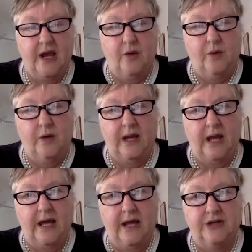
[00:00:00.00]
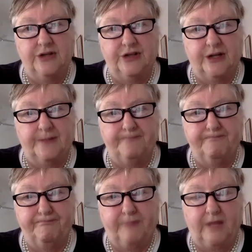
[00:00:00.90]
We had
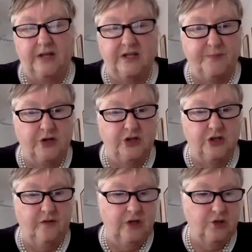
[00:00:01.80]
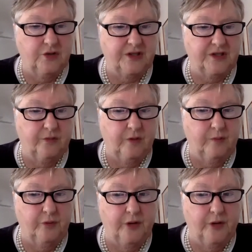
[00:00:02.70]
an expression of interest that we put